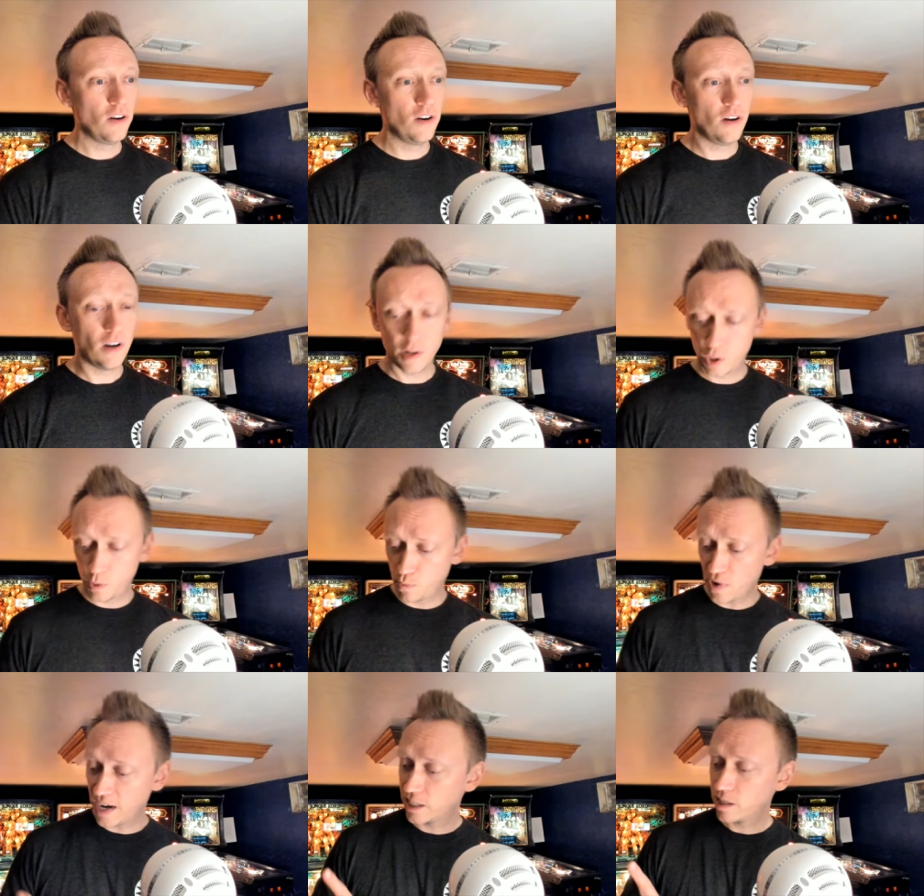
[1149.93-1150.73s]

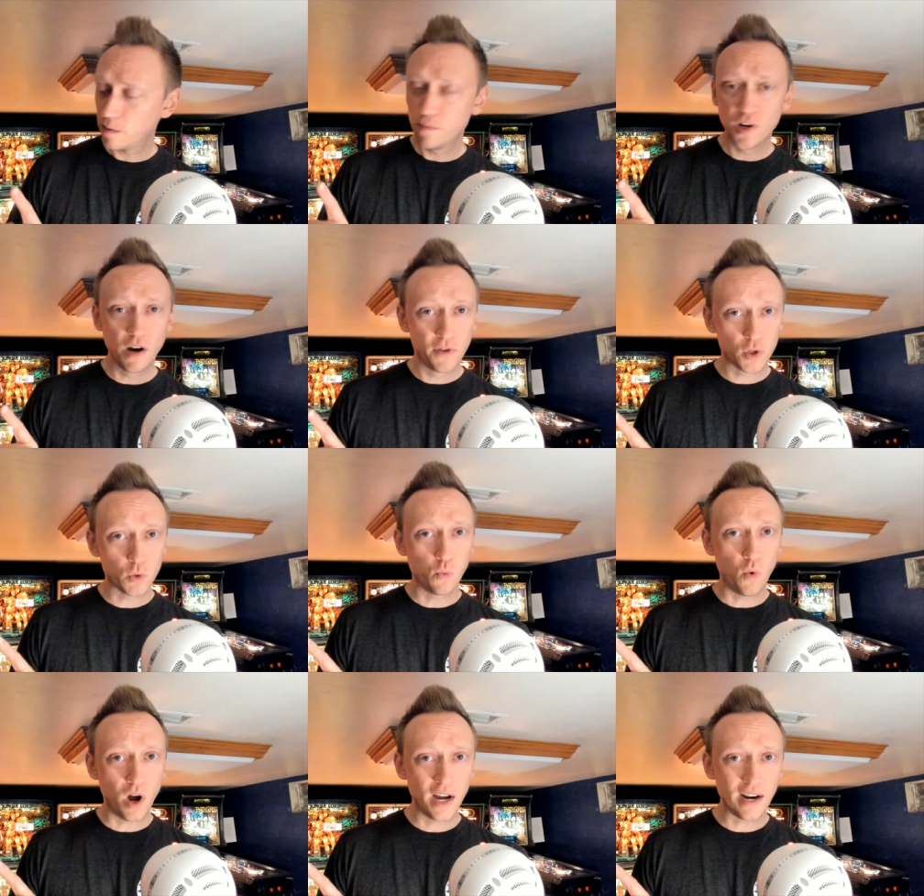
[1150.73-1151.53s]
spraying some Novus
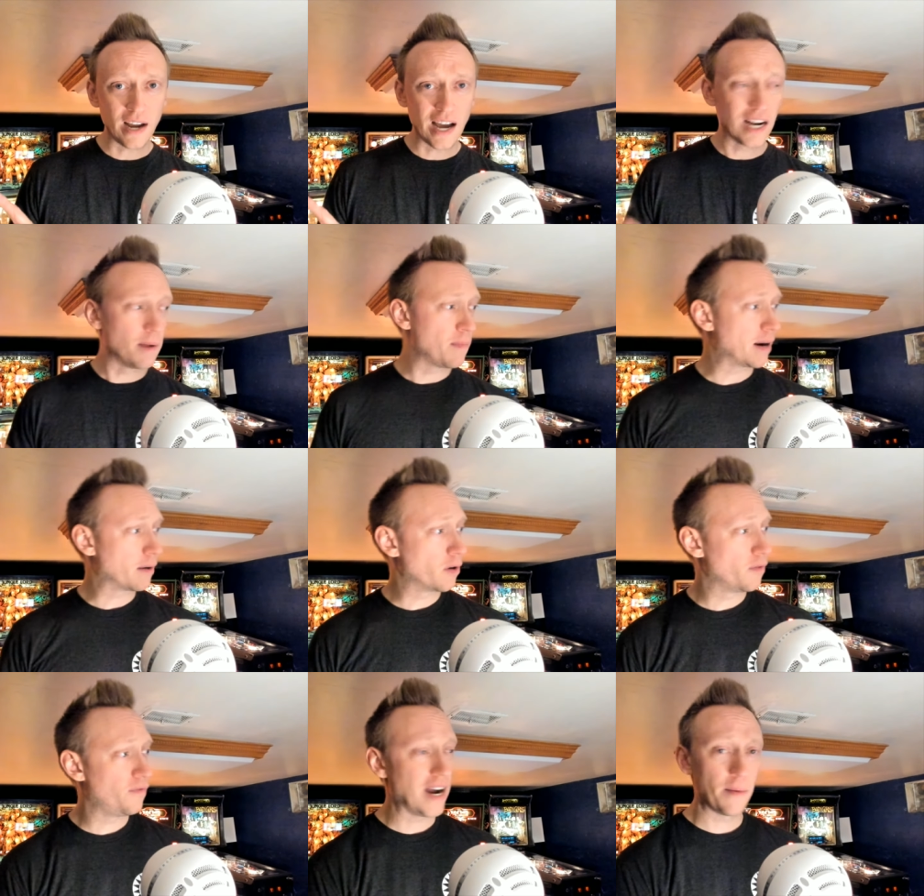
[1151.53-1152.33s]
1 on a
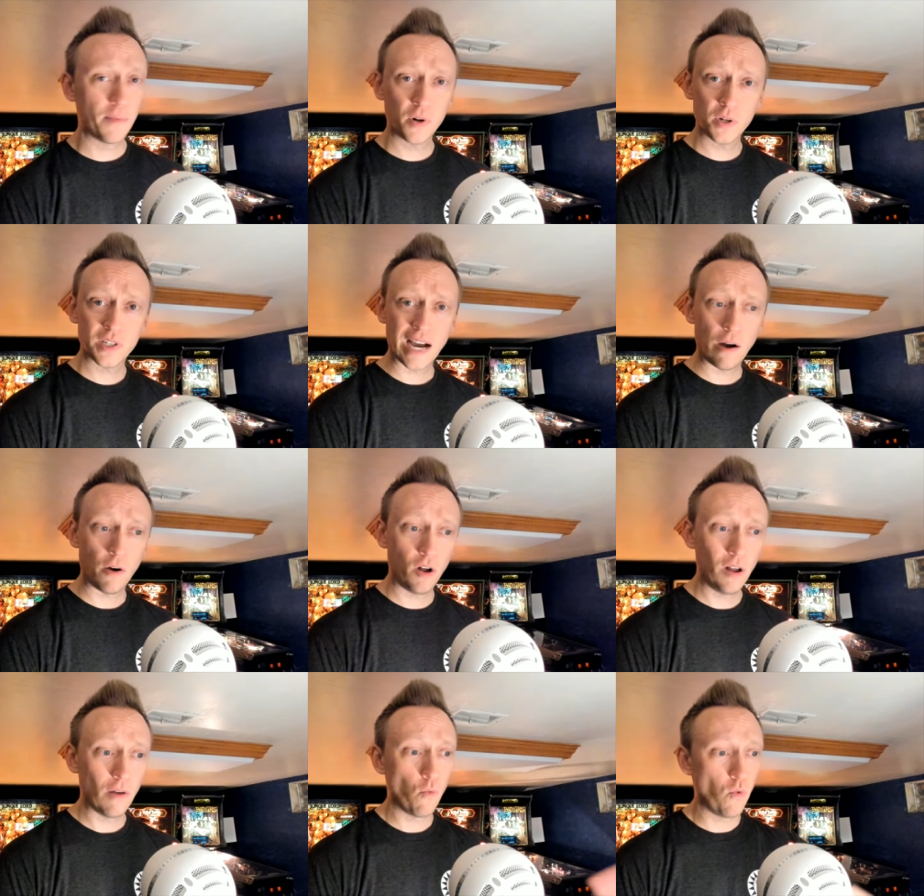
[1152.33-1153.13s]
microfiber
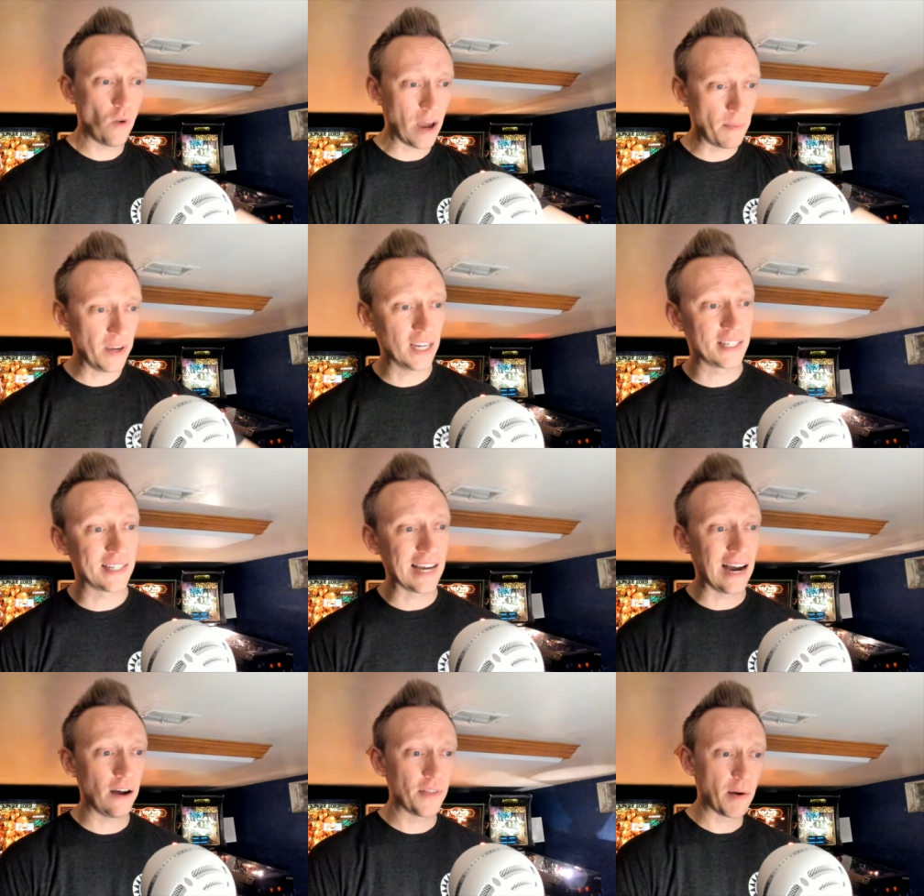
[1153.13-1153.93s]
towel, wiping it
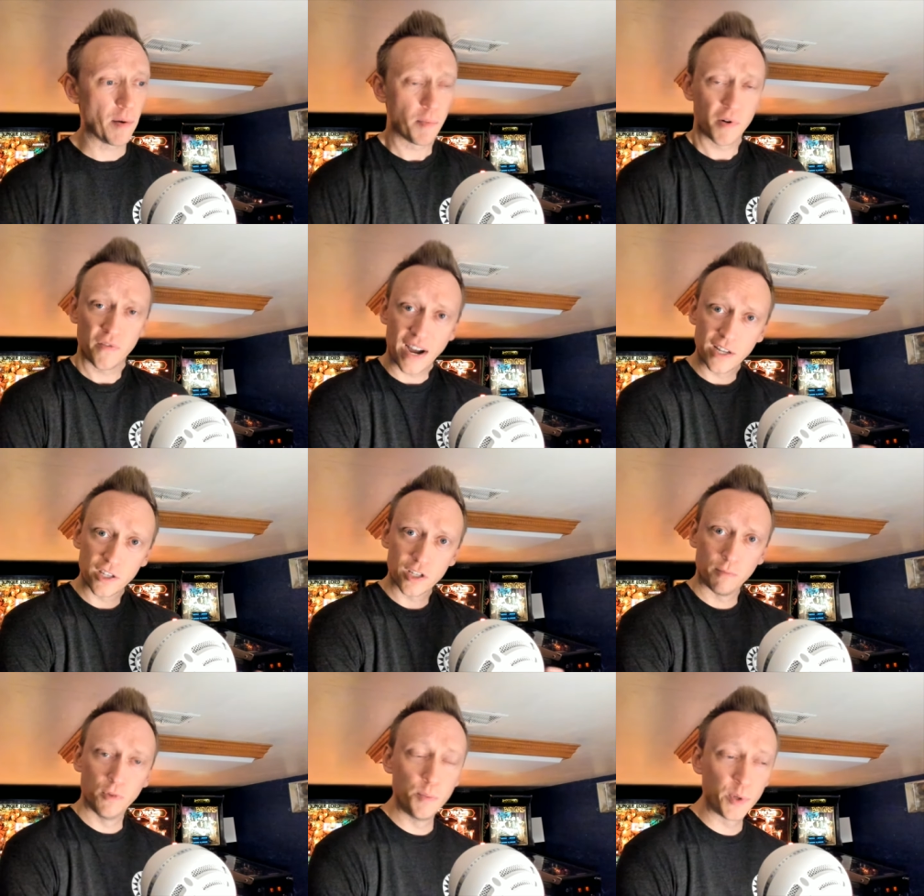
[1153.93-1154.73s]
down, that would provide
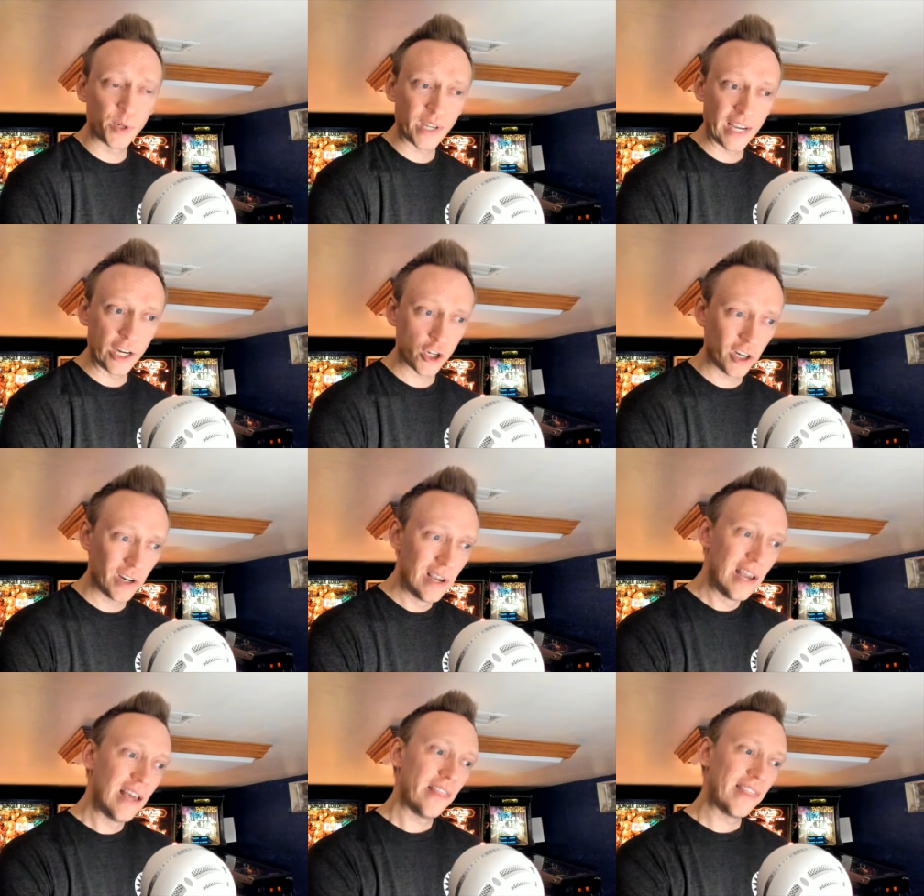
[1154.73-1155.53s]
some lubrication.
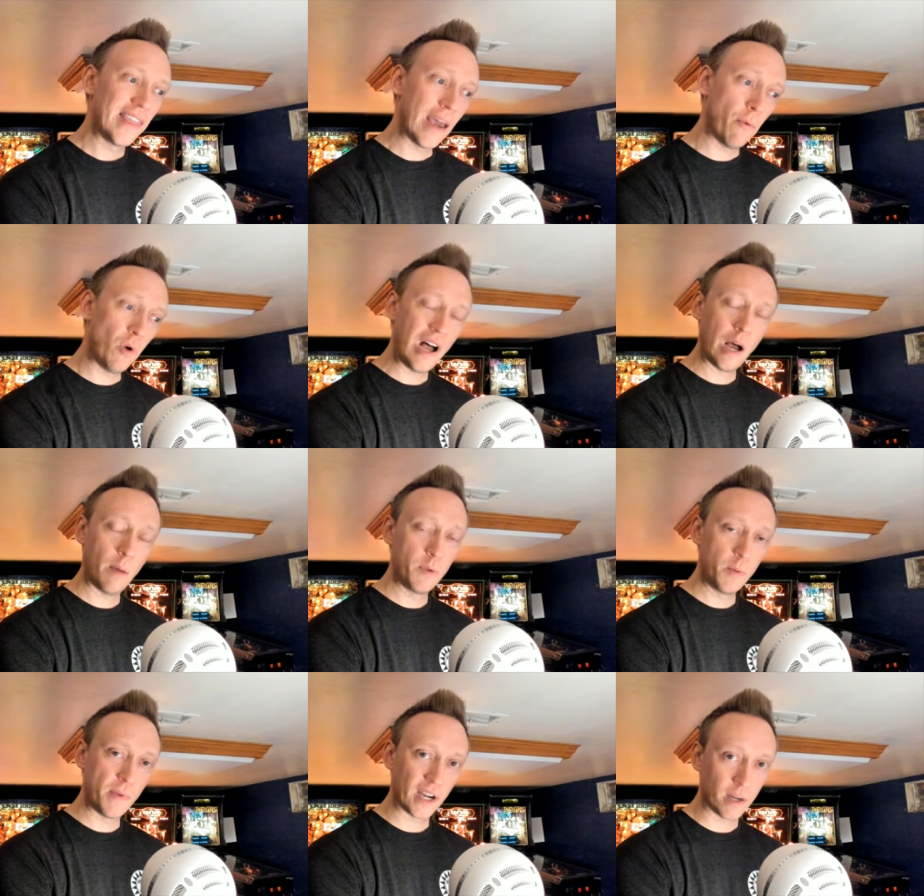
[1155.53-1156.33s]
That will help
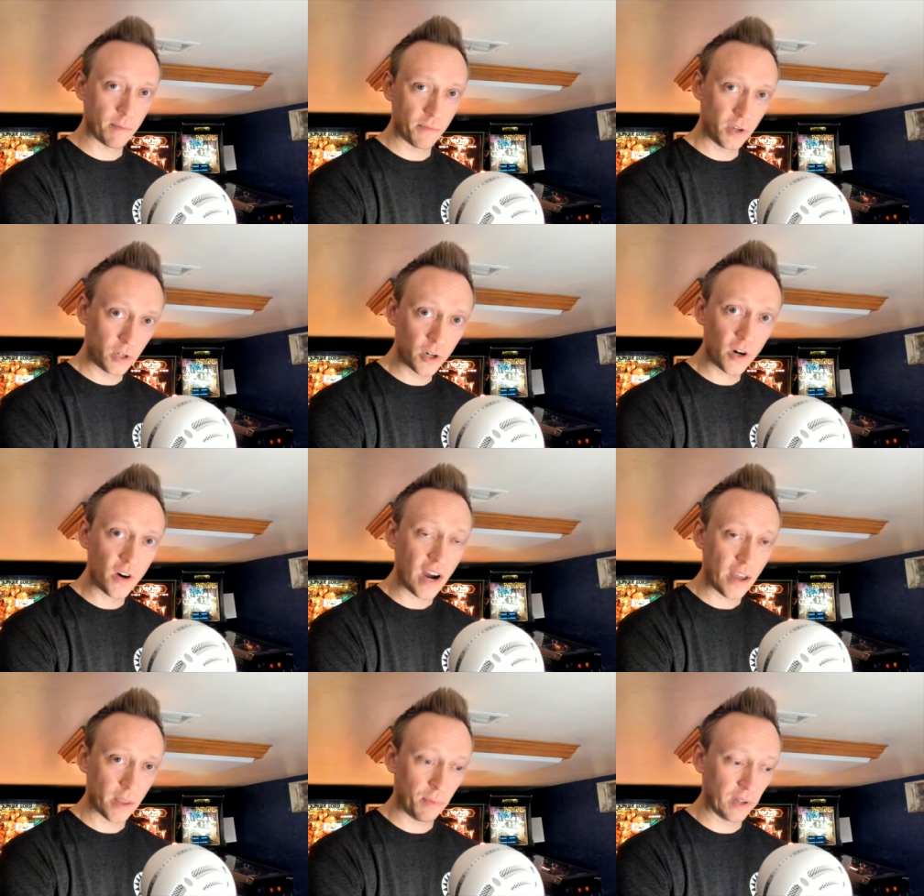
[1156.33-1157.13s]
you pick up the dirt
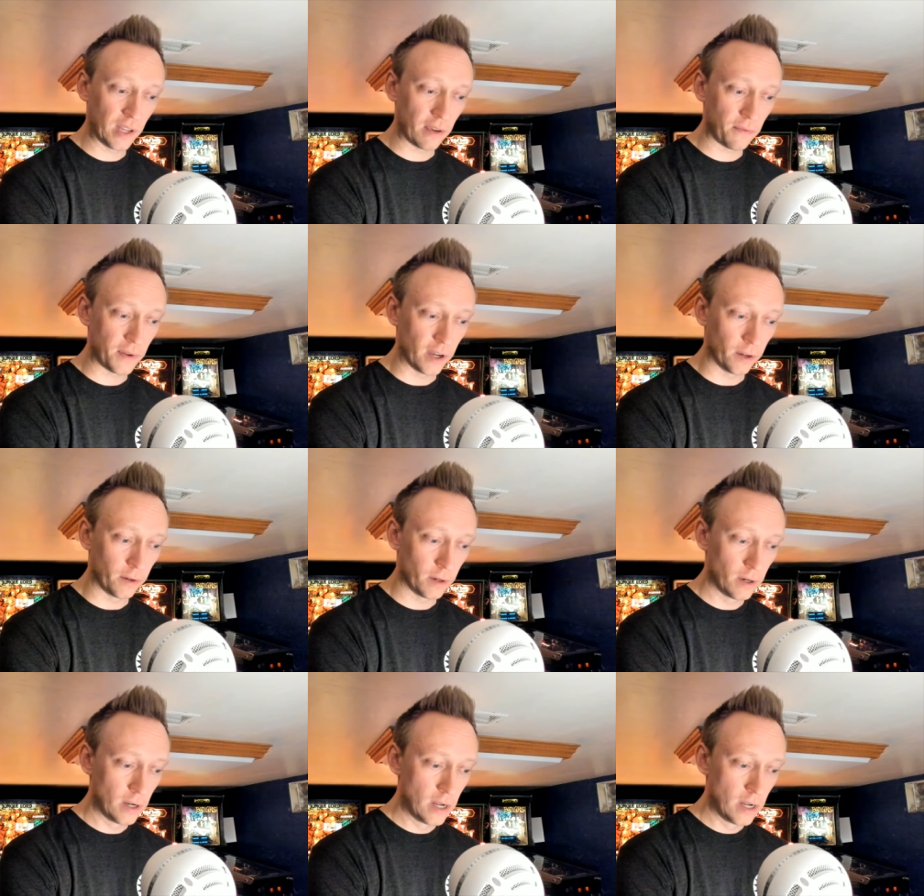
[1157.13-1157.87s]
on the playfield.